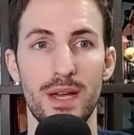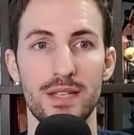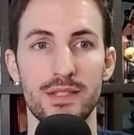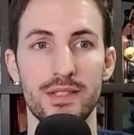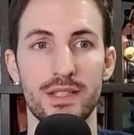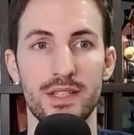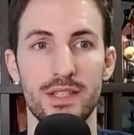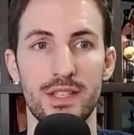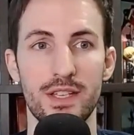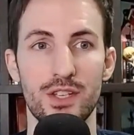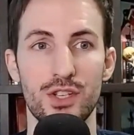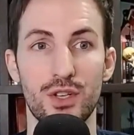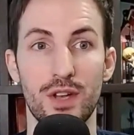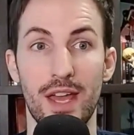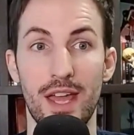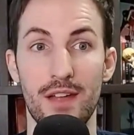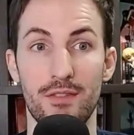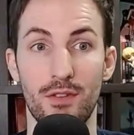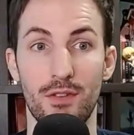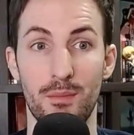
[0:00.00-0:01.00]
best decision
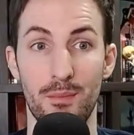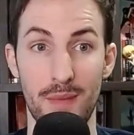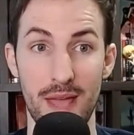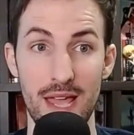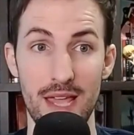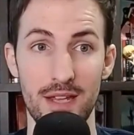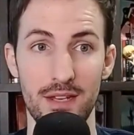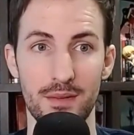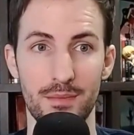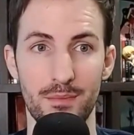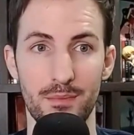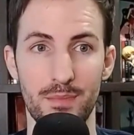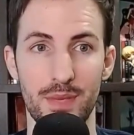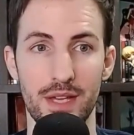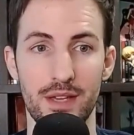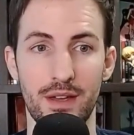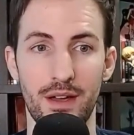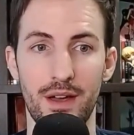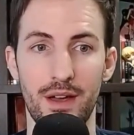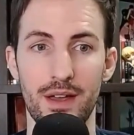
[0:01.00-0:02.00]
I ever made
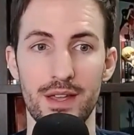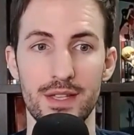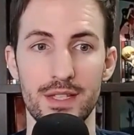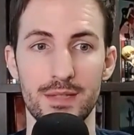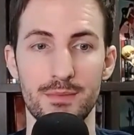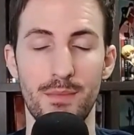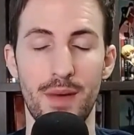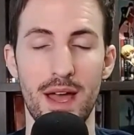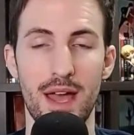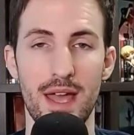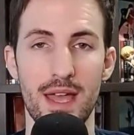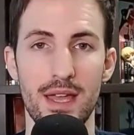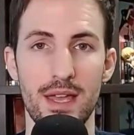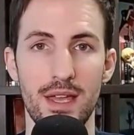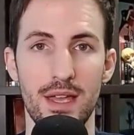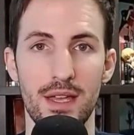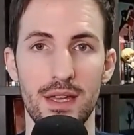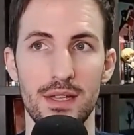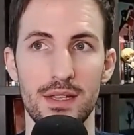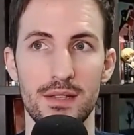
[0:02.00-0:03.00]
because
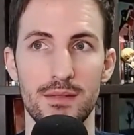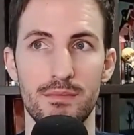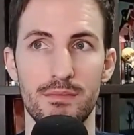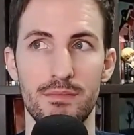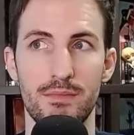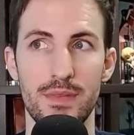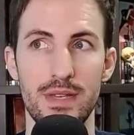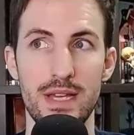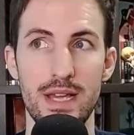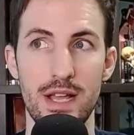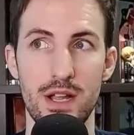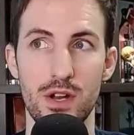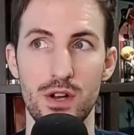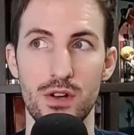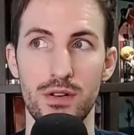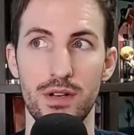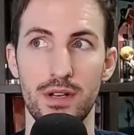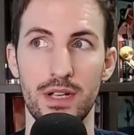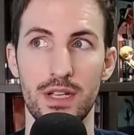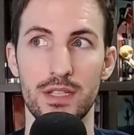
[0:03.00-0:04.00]
my
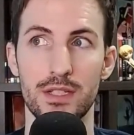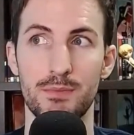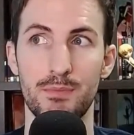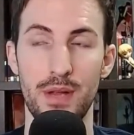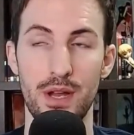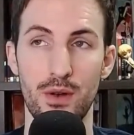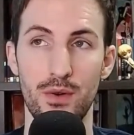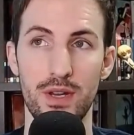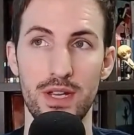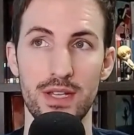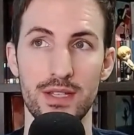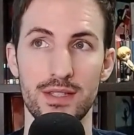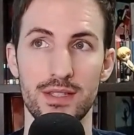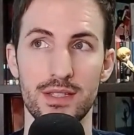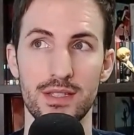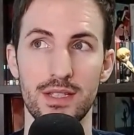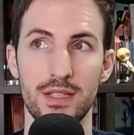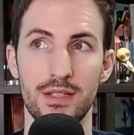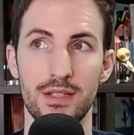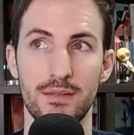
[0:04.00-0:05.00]
year
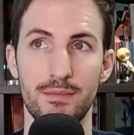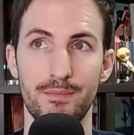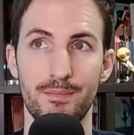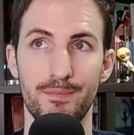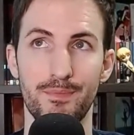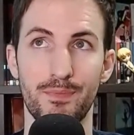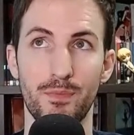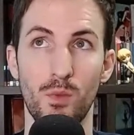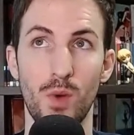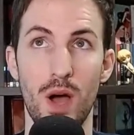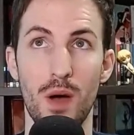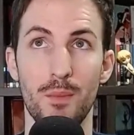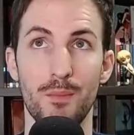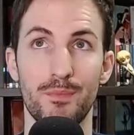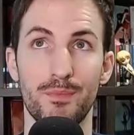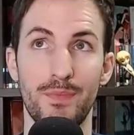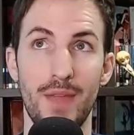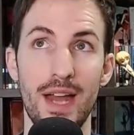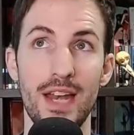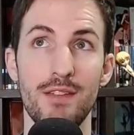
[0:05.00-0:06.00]
experience, well,
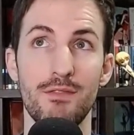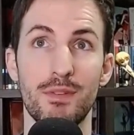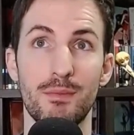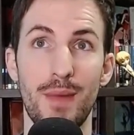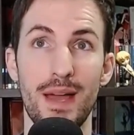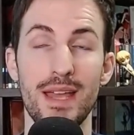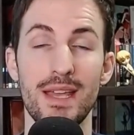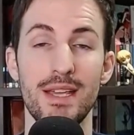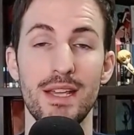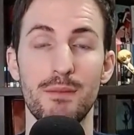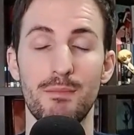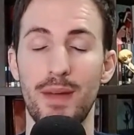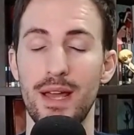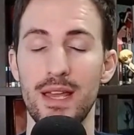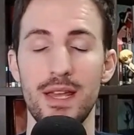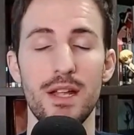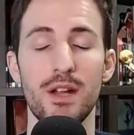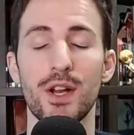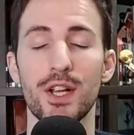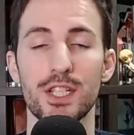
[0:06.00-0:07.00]
not even my
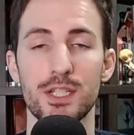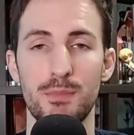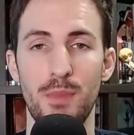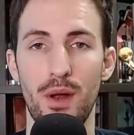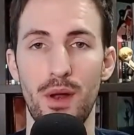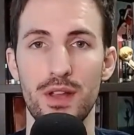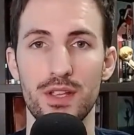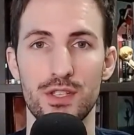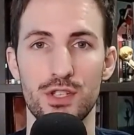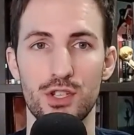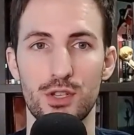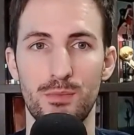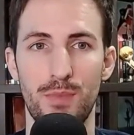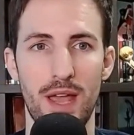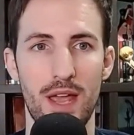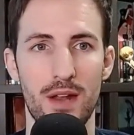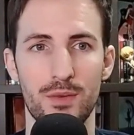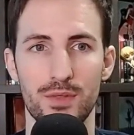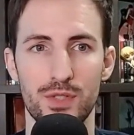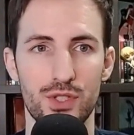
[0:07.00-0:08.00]
year experience in
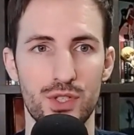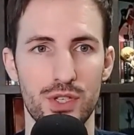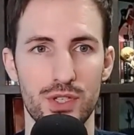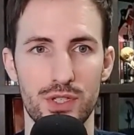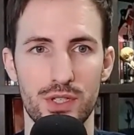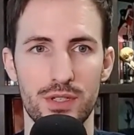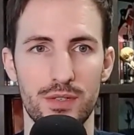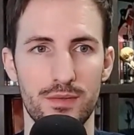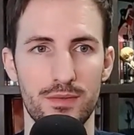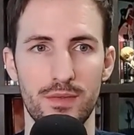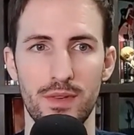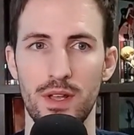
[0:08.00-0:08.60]
Japan was just